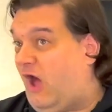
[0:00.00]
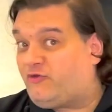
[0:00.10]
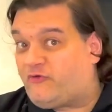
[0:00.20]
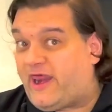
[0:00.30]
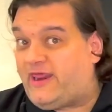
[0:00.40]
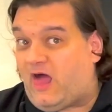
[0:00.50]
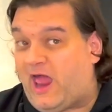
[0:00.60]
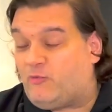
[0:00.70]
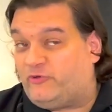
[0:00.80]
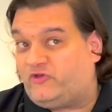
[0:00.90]
God creating
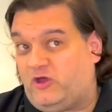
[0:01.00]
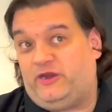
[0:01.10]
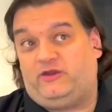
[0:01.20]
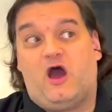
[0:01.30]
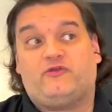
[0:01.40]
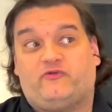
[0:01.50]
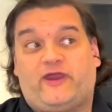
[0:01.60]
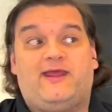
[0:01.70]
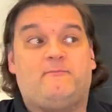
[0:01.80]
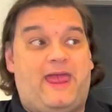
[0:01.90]
light was good. God
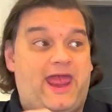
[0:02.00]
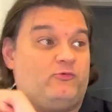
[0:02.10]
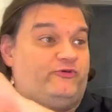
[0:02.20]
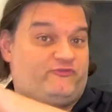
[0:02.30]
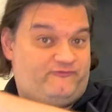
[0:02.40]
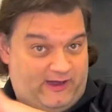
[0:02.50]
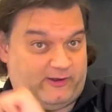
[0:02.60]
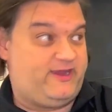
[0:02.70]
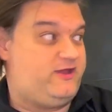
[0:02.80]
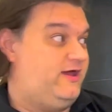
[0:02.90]
creating man was
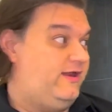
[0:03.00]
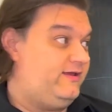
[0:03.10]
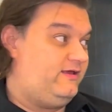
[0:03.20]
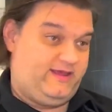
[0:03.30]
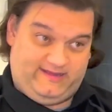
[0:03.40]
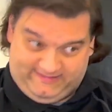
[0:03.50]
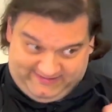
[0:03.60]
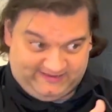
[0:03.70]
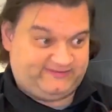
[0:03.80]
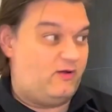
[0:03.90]
very good. It
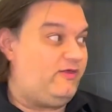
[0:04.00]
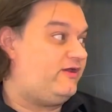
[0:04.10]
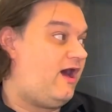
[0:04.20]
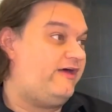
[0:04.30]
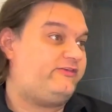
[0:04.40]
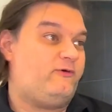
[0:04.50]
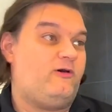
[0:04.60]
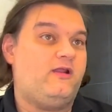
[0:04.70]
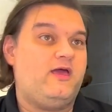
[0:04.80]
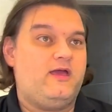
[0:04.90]
says so in the
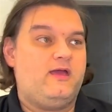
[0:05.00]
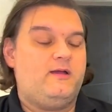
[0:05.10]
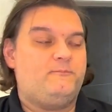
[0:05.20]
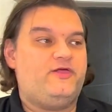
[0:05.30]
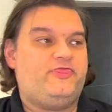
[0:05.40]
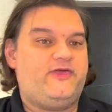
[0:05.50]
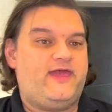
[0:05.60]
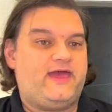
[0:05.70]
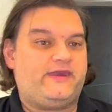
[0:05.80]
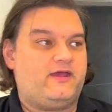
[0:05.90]
gospel. But
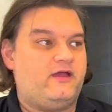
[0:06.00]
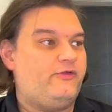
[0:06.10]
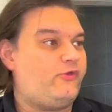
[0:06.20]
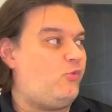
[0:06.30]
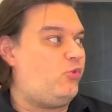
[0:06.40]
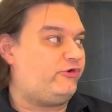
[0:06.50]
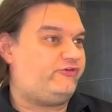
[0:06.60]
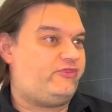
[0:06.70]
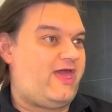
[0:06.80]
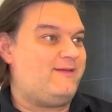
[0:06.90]
then the
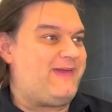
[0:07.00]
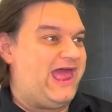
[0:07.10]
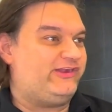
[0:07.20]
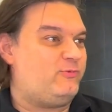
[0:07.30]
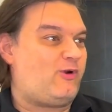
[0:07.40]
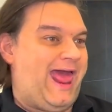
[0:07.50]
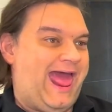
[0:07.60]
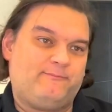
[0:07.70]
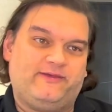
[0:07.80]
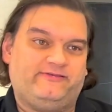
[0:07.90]
worst thing imaginable
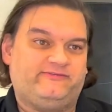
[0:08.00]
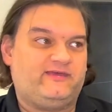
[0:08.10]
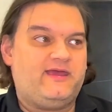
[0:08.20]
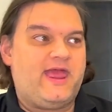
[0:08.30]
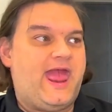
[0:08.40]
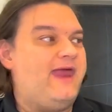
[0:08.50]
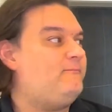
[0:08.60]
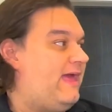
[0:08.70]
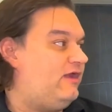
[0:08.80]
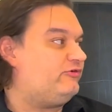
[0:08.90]
happens,
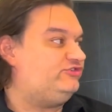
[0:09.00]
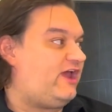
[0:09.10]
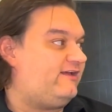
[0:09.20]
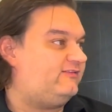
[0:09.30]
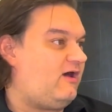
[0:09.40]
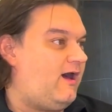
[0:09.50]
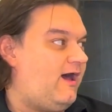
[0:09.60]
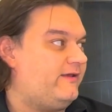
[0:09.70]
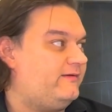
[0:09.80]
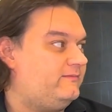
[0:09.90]
and man rejects God.